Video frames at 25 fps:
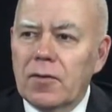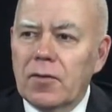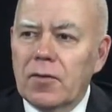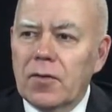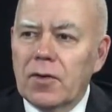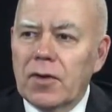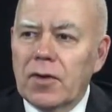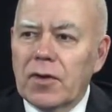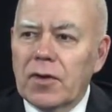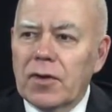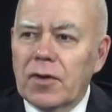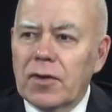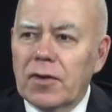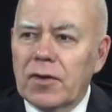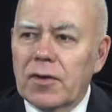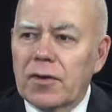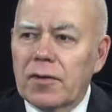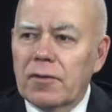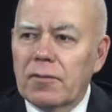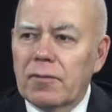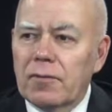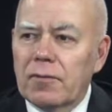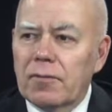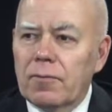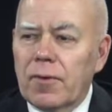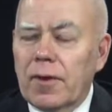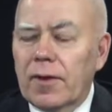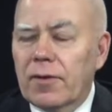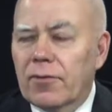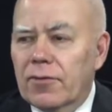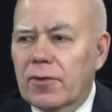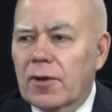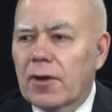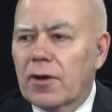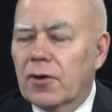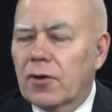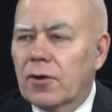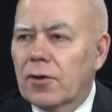uh, well,
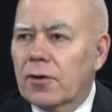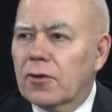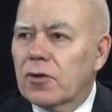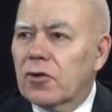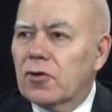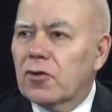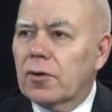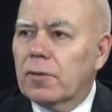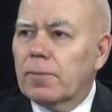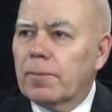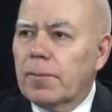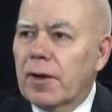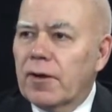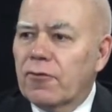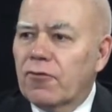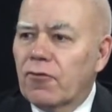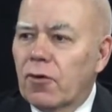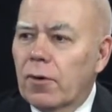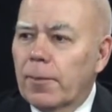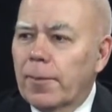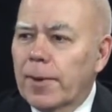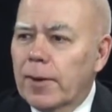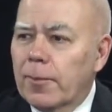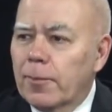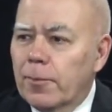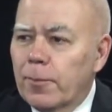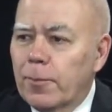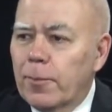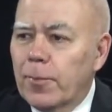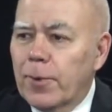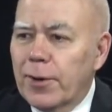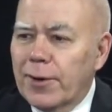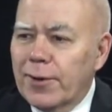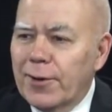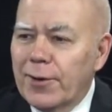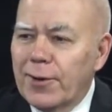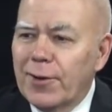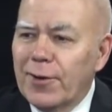it's not a good good metaphor, but
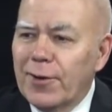but